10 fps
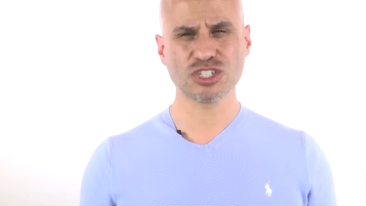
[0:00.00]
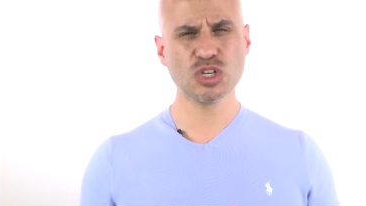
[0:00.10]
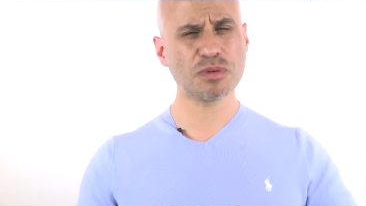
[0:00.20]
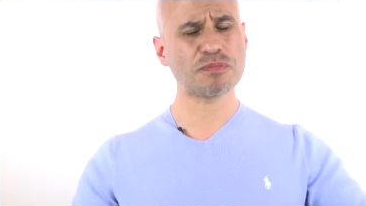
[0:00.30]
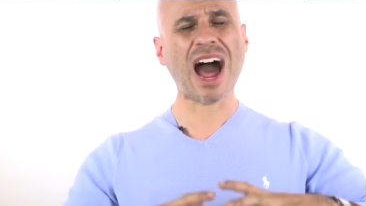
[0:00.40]

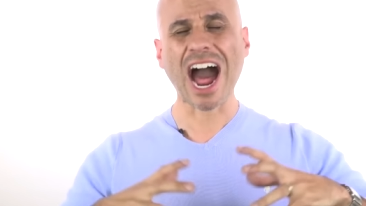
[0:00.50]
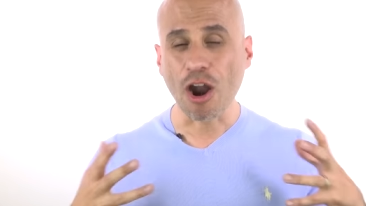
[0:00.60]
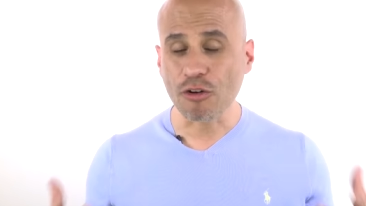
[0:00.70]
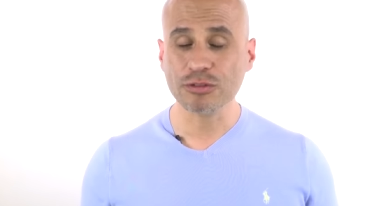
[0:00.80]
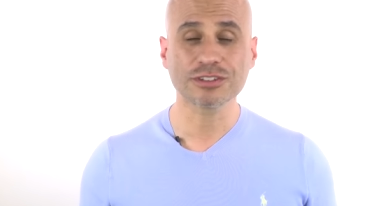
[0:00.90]
Super
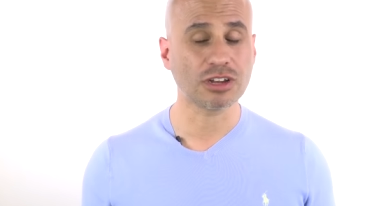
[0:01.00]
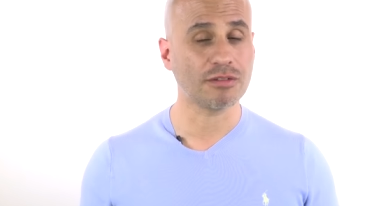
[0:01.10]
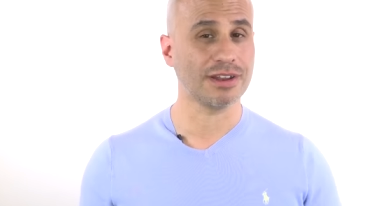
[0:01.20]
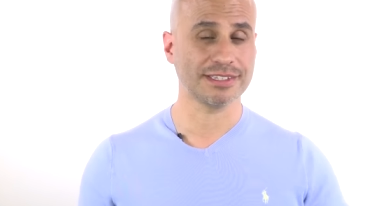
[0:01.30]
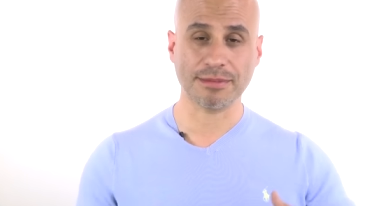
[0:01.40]
powerful
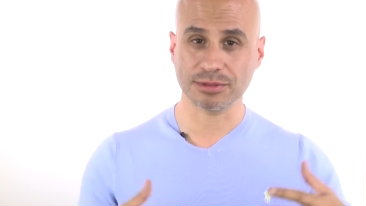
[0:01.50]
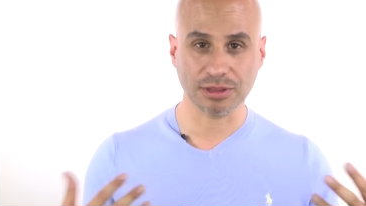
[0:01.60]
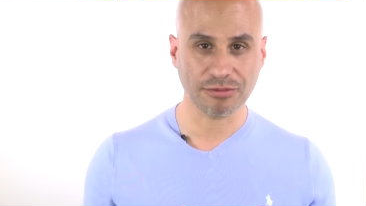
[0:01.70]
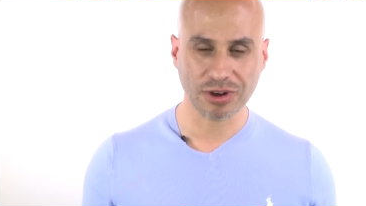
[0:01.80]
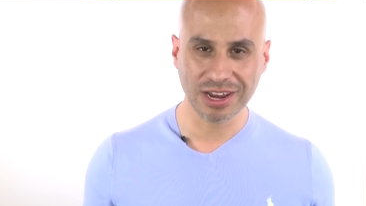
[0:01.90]
stuff and it's
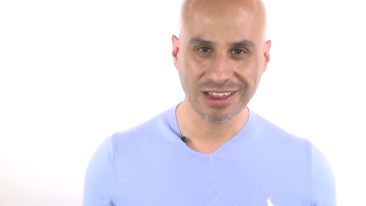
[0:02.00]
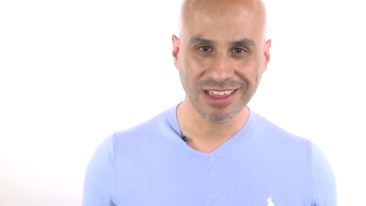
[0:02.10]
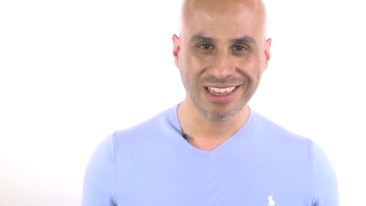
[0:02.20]
absolutely free.